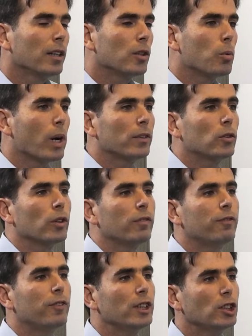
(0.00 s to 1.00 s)
You want to
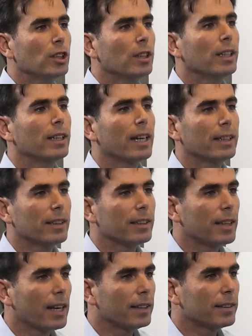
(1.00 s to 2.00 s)
efficiently get the
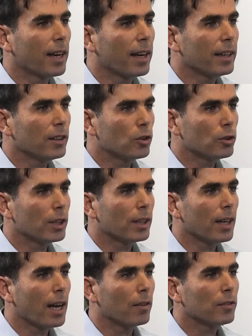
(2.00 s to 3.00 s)
data into the
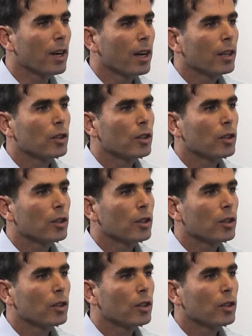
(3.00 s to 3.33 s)
cloud.